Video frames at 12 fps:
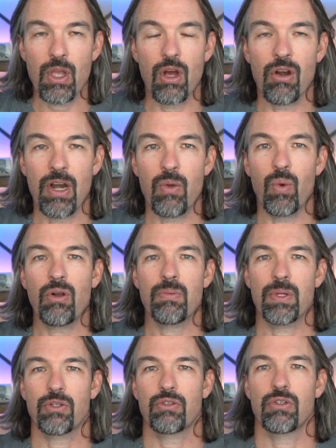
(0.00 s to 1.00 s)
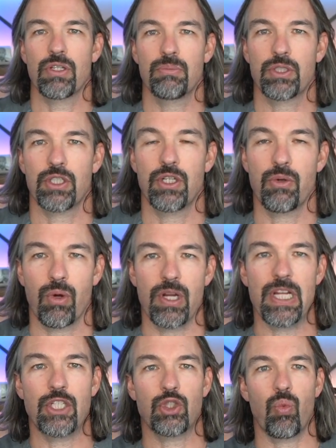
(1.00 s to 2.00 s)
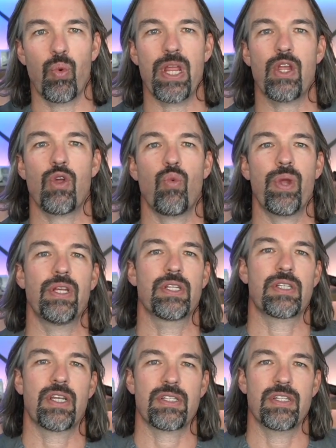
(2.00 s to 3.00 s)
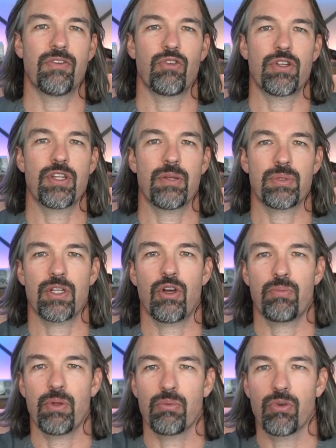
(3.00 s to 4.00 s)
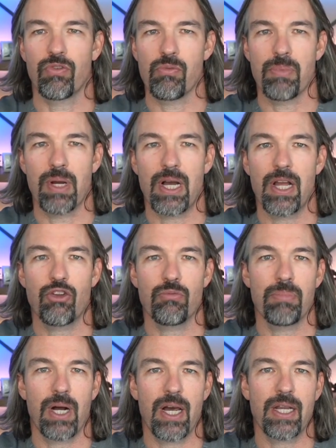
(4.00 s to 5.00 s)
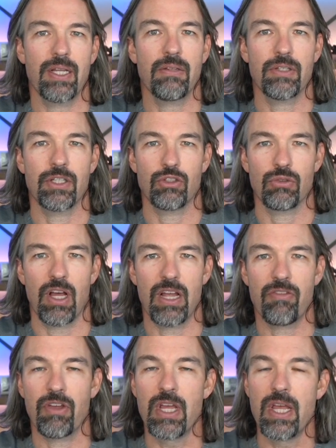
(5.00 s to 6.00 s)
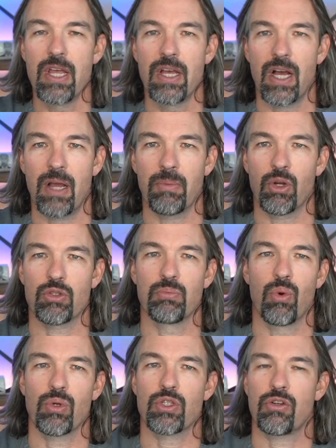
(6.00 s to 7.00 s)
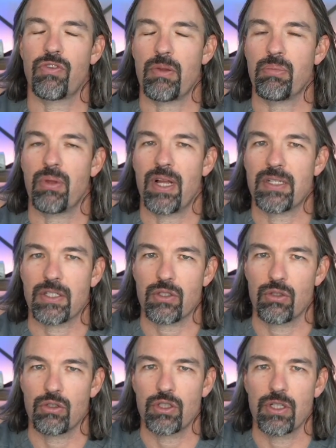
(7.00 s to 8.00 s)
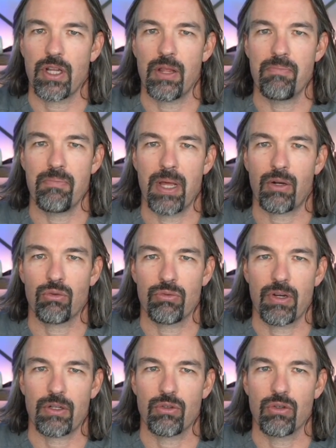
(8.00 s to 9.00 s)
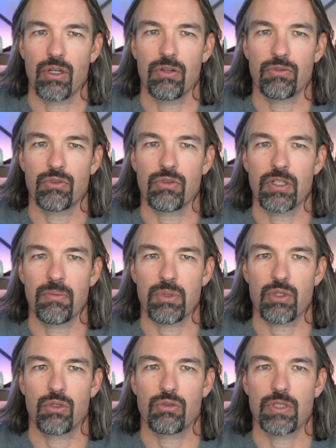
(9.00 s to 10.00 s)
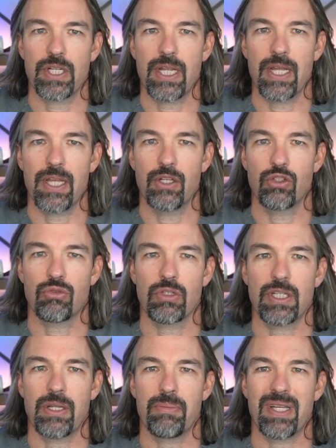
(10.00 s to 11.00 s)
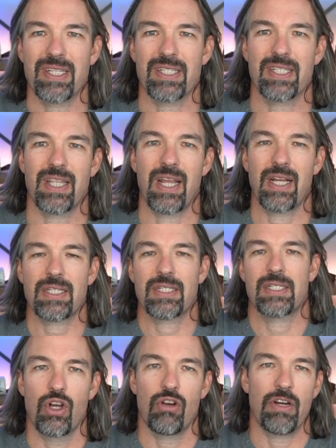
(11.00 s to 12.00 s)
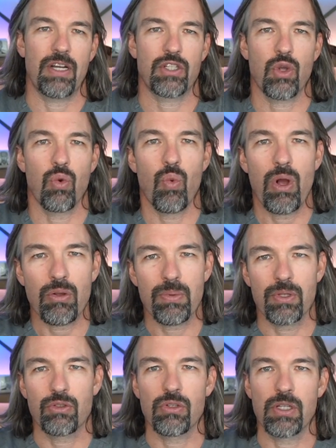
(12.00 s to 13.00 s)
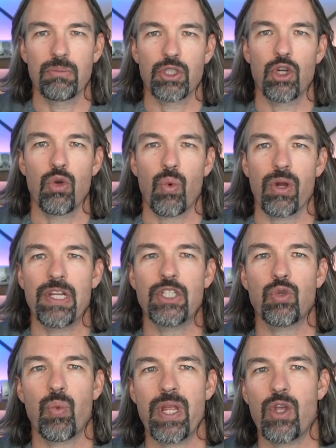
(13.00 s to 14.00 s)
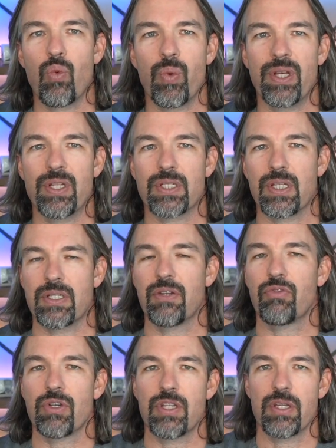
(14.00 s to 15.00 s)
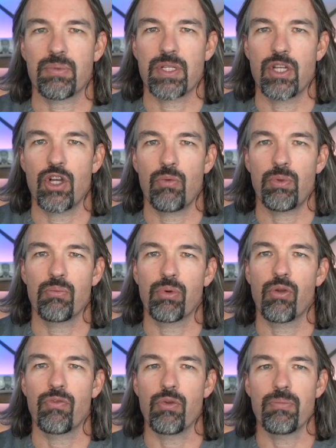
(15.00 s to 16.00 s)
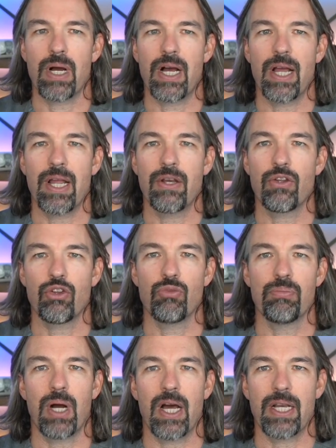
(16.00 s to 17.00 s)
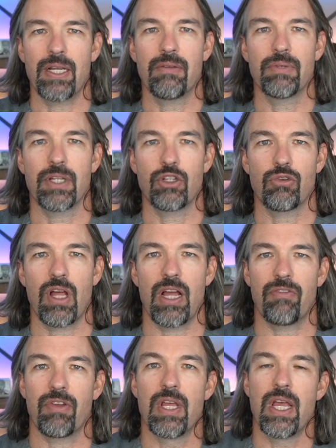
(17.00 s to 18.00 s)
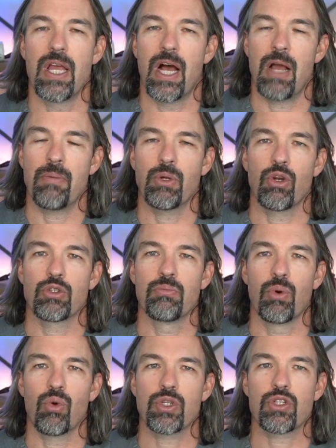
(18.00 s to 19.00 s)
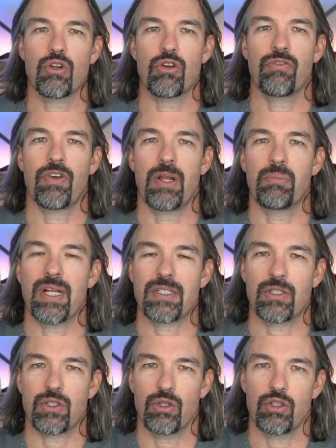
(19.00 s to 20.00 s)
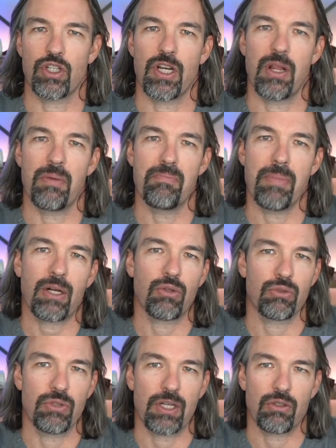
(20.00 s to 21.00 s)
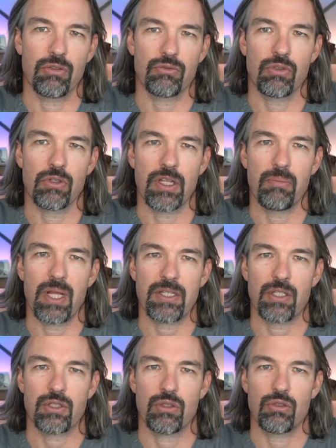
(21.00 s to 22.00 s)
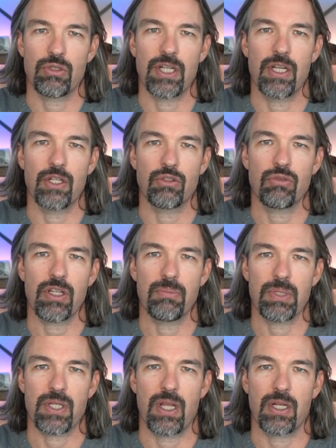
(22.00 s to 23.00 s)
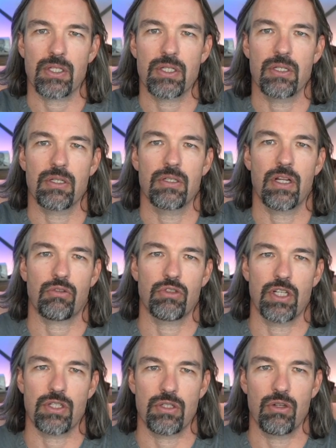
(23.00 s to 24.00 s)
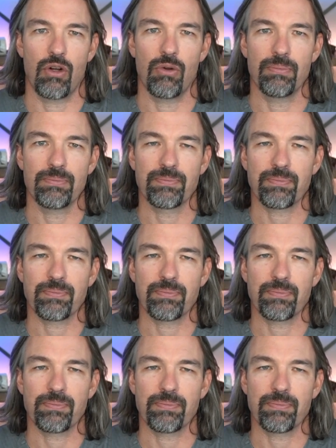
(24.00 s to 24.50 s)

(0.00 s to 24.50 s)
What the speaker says: All right, welcome to the Trillium Show, where each week we discuss different tips to help you improve your mind, your body, and your life. I'm your host, board certified plastic surgeon and medical director of Trillium Surgery and Trillium Aesthetics. All right, so welcome to the Trillium Show, where each week we discuss different tips to help you improve your mind, your body, and your life. I'm your host, board certified plastic surgeon and medical director of Trillium Plastic Surgery and Trillium Aesthetics, Dr. Jason Hall.